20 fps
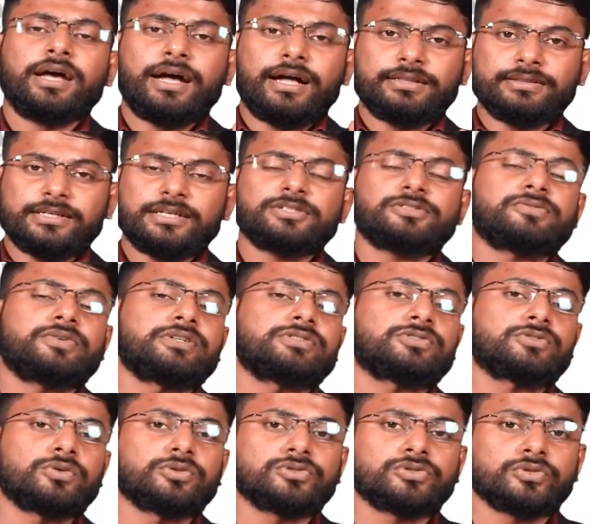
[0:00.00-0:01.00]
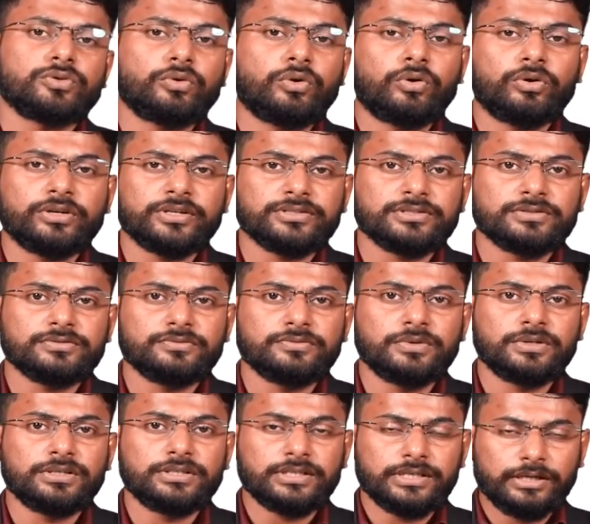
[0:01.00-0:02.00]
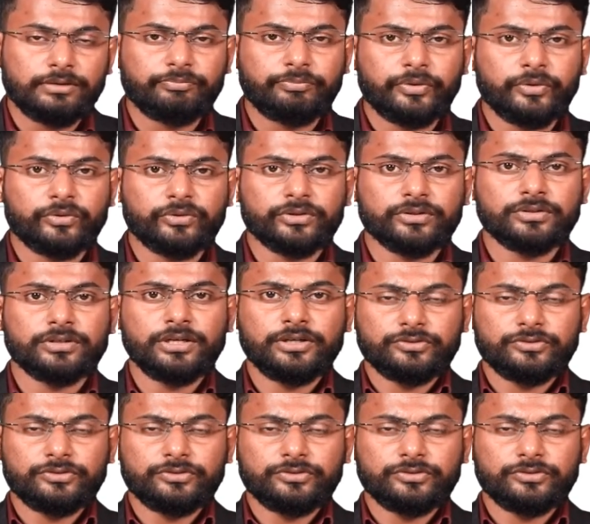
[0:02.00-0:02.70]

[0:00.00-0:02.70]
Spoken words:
And that's why it's also called as a world computer.